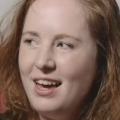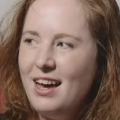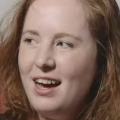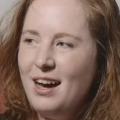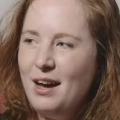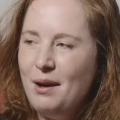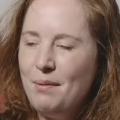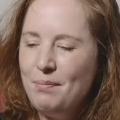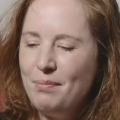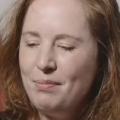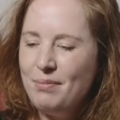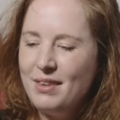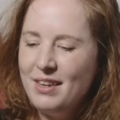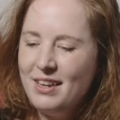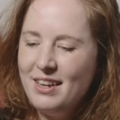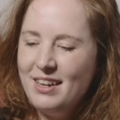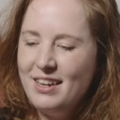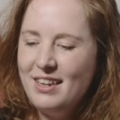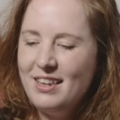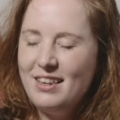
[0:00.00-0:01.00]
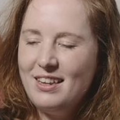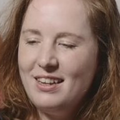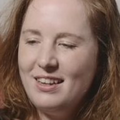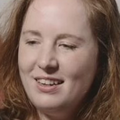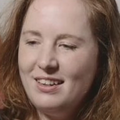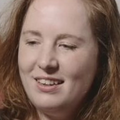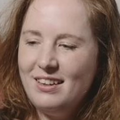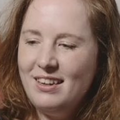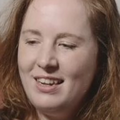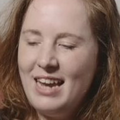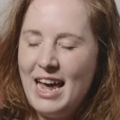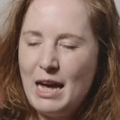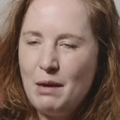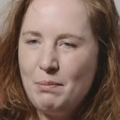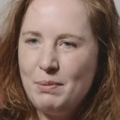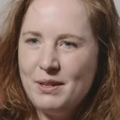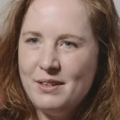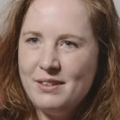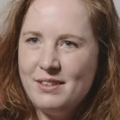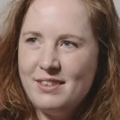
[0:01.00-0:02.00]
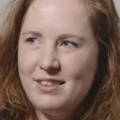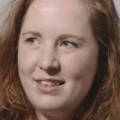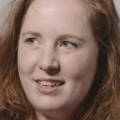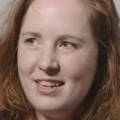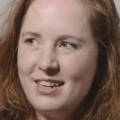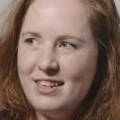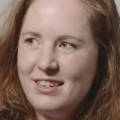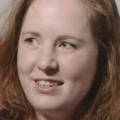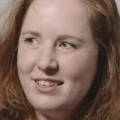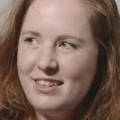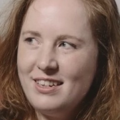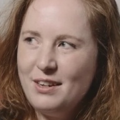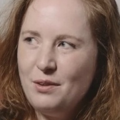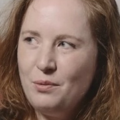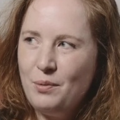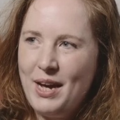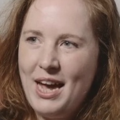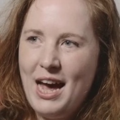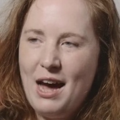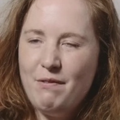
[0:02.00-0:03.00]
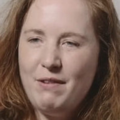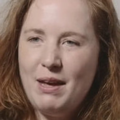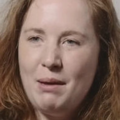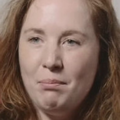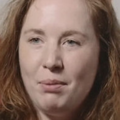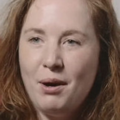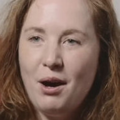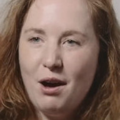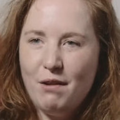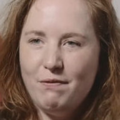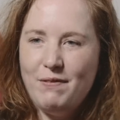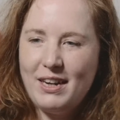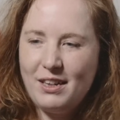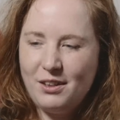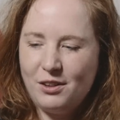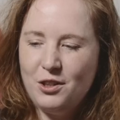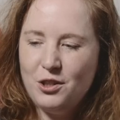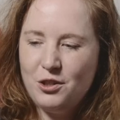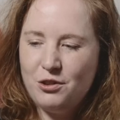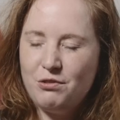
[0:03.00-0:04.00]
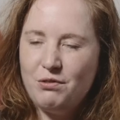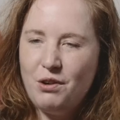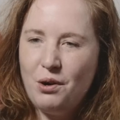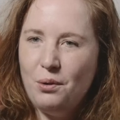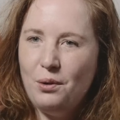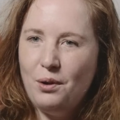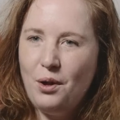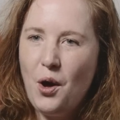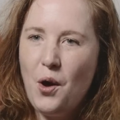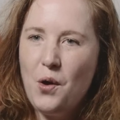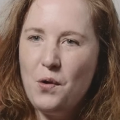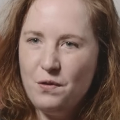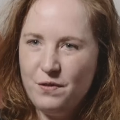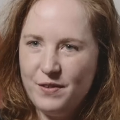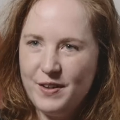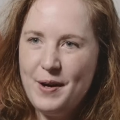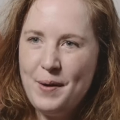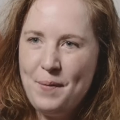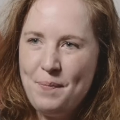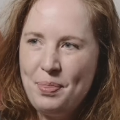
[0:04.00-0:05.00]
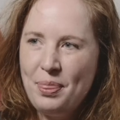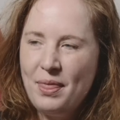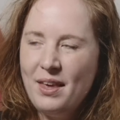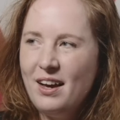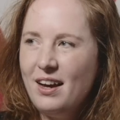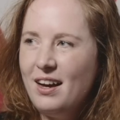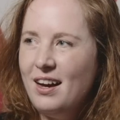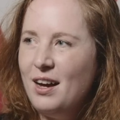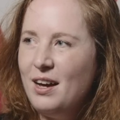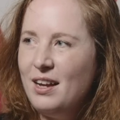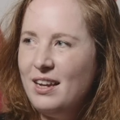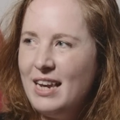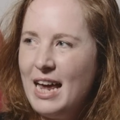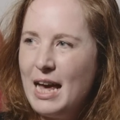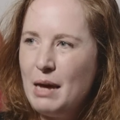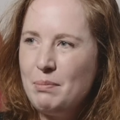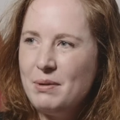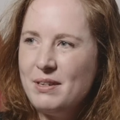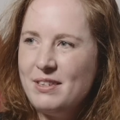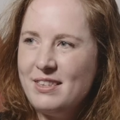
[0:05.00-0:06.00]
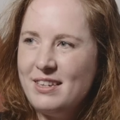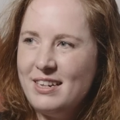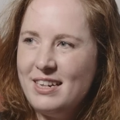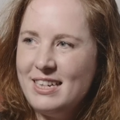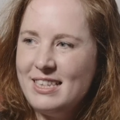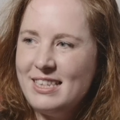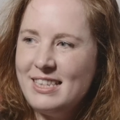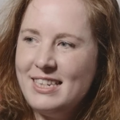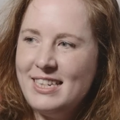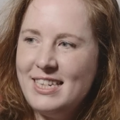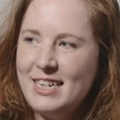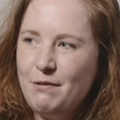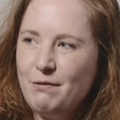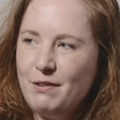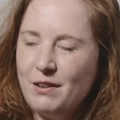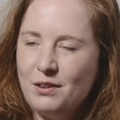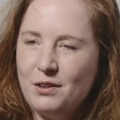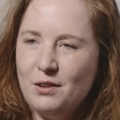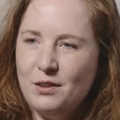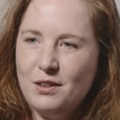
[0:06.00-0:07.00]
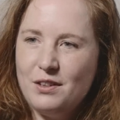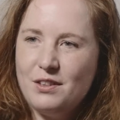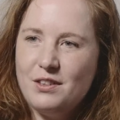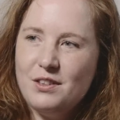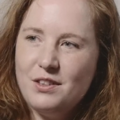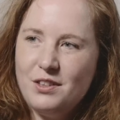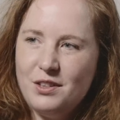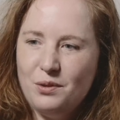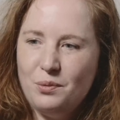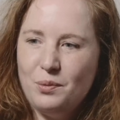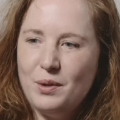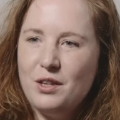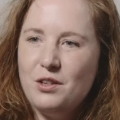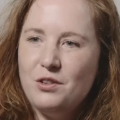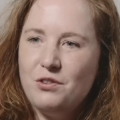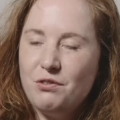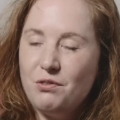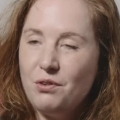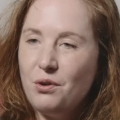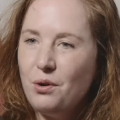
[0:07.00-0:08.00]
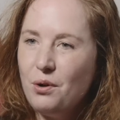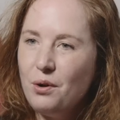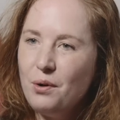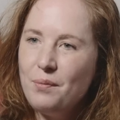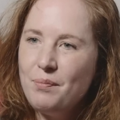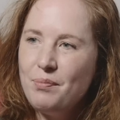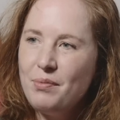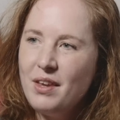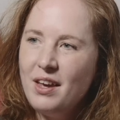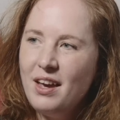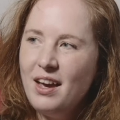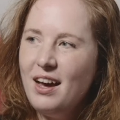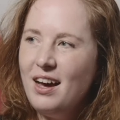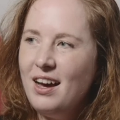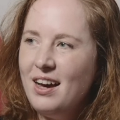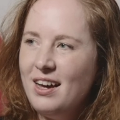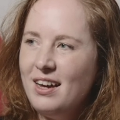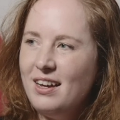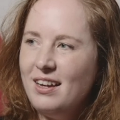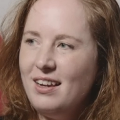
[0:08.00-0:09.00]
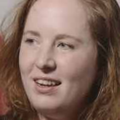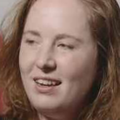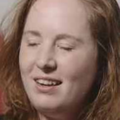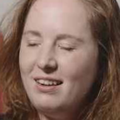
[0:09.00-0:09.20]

um, labours that we have imperfect control over, uh, labours that it's difficult to withdraw, uh,